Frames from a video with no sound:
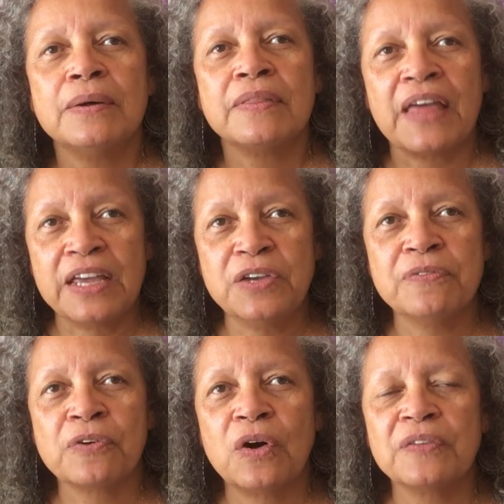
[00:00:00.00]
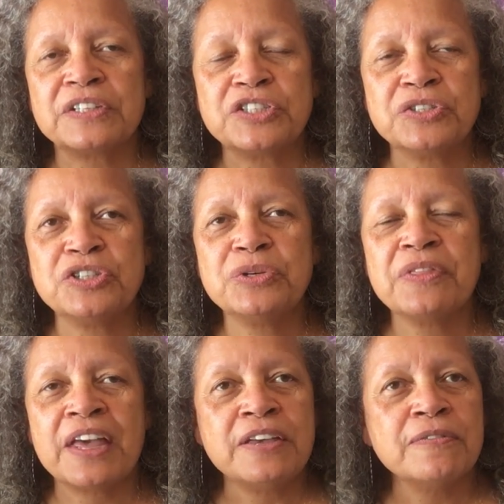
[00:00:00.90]
Thank you for all that you do.
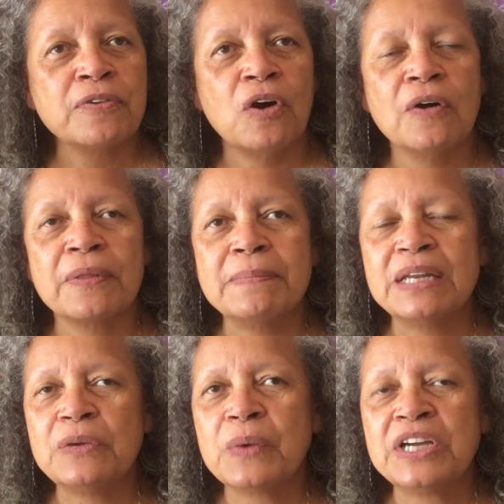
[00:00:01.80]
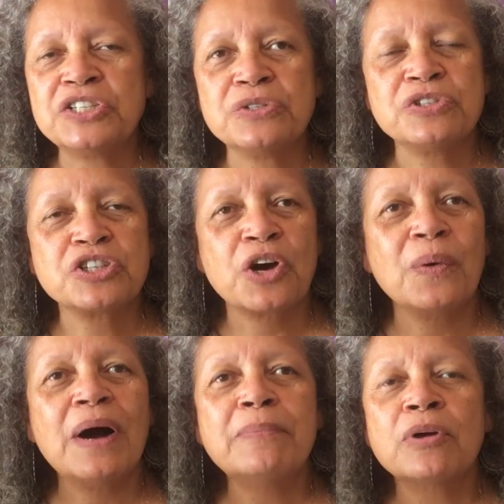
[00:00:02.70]
Thank you for all the many ways you show
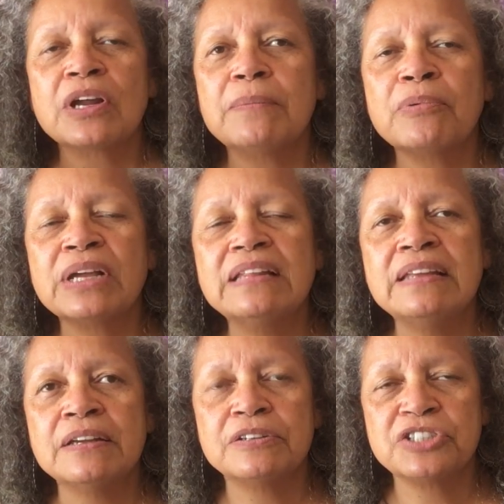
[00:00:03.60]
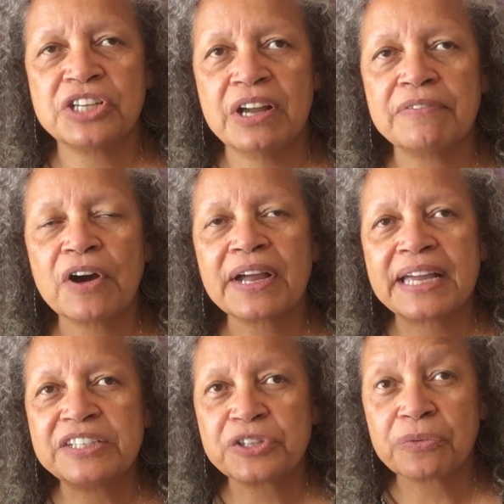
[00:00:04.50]
up. We're going to bring in the energy of
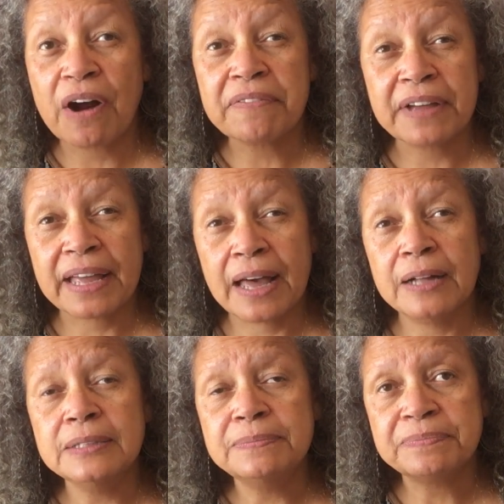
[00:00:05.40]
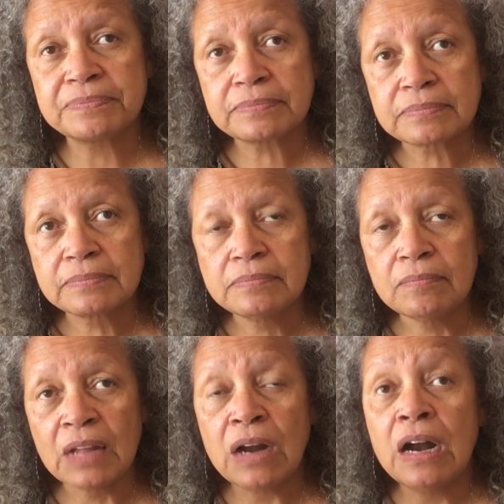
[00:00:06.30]
Archangel Raphael.
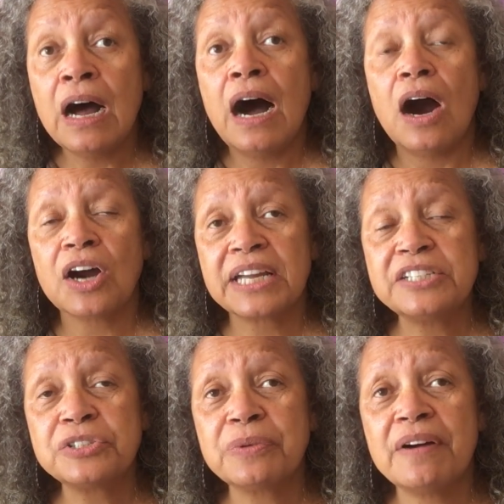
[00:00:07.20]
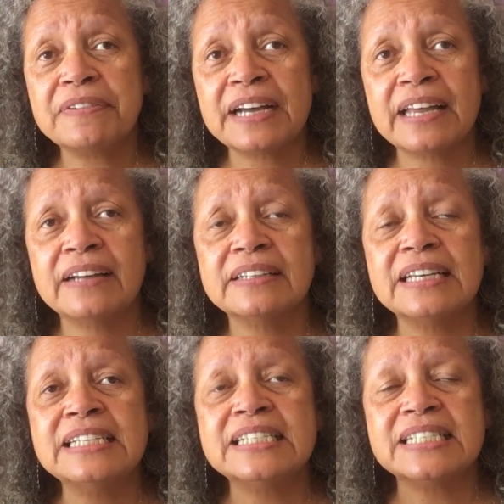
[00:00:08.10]
Archangel Raphael
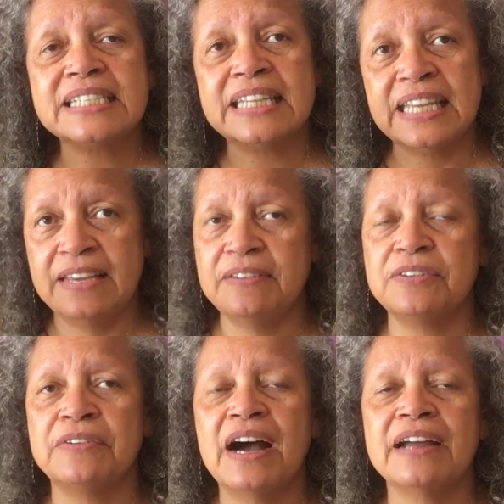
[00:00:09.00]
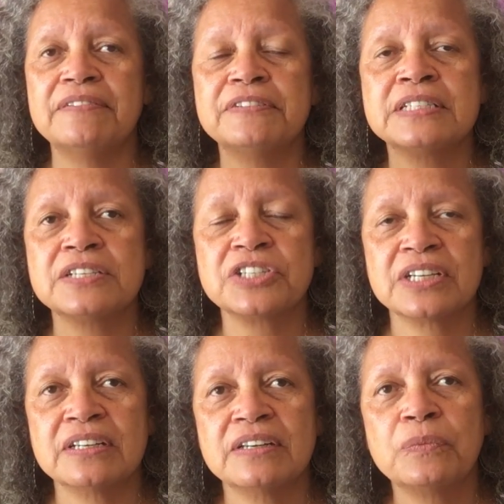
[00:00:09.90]
is the divine
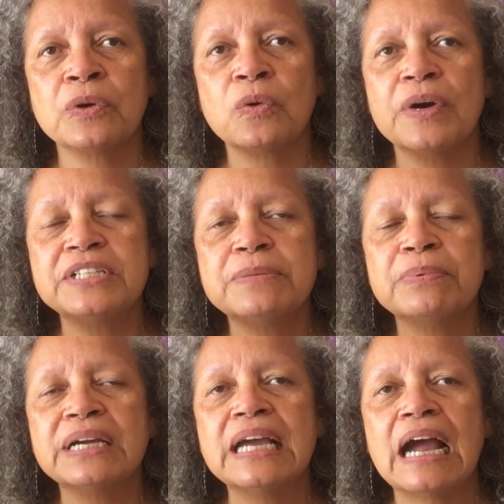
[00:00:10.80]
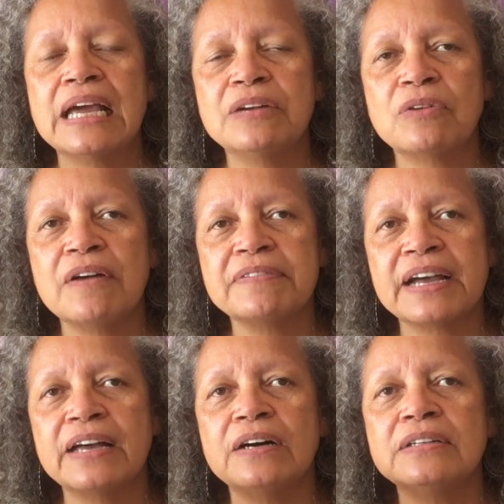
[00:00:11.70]
physician. We're going to bring in
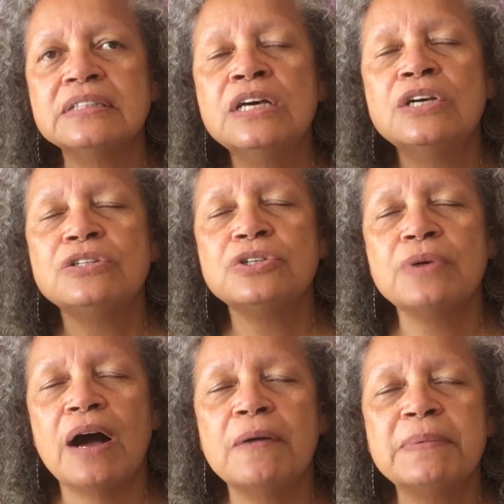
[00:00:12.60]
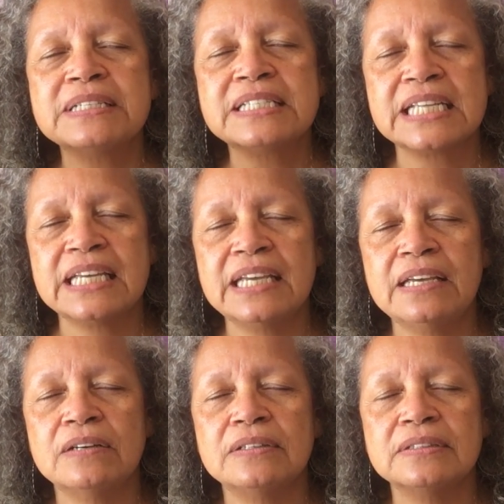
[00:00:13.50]
Raphael to help us to
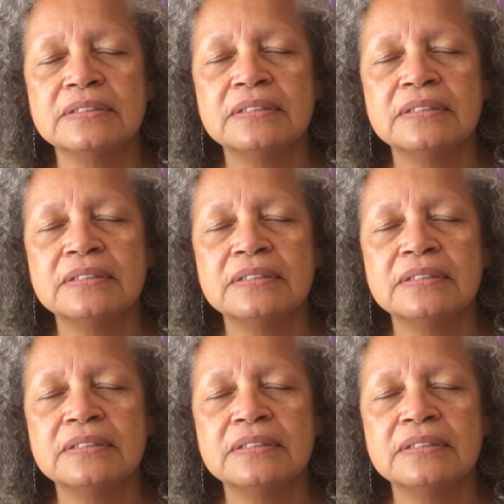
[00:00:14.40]
heal,